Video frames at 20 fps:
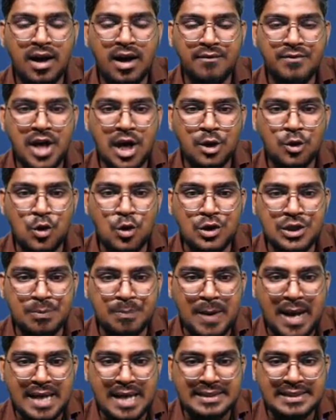we are going to
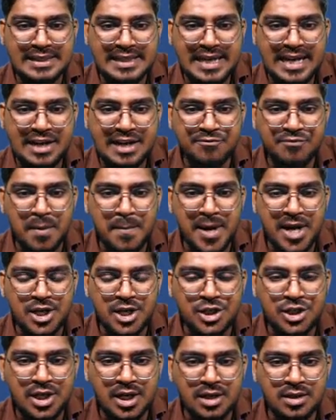passing the
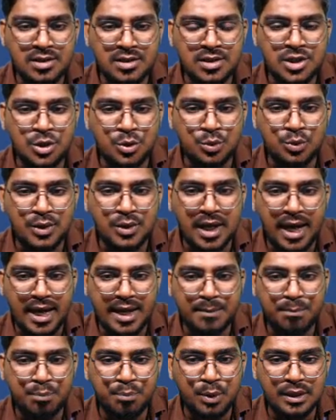information to the
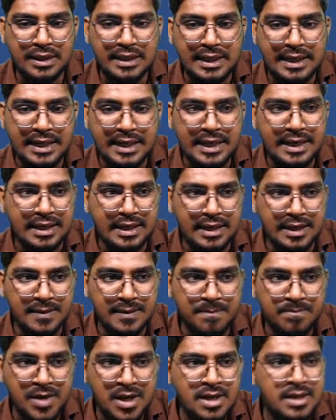input
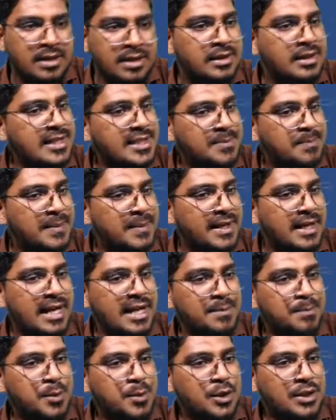layer. This
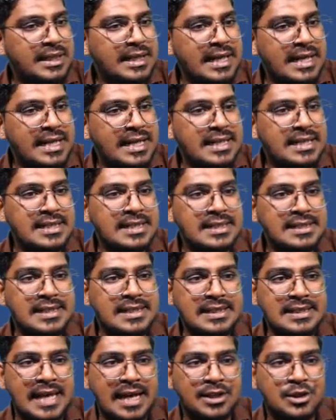input layers
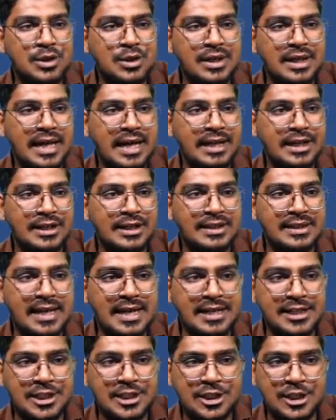is actually like in
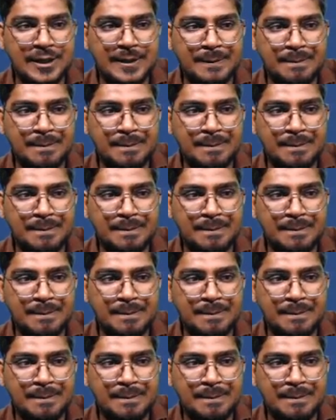that